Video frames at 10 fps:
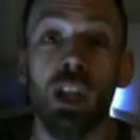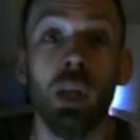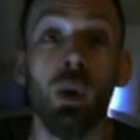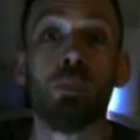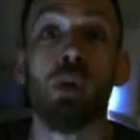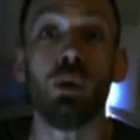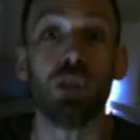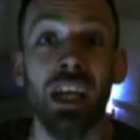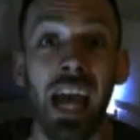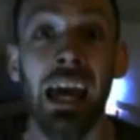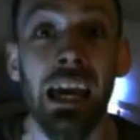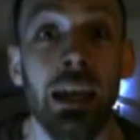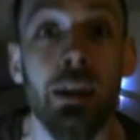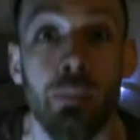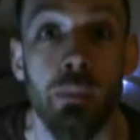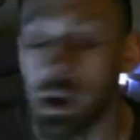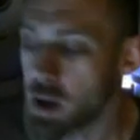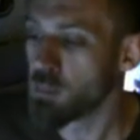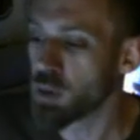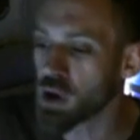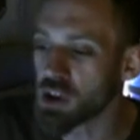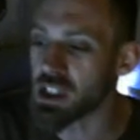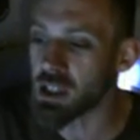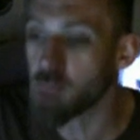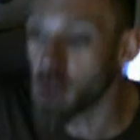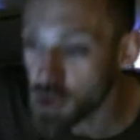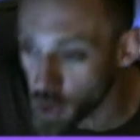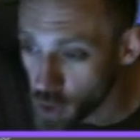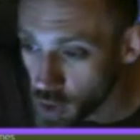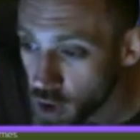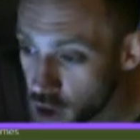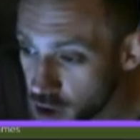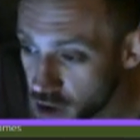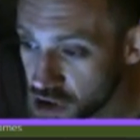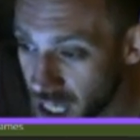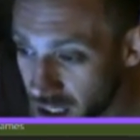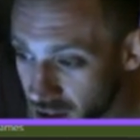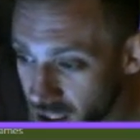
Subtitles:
you approach a game. Because in a puzzle, you just sat there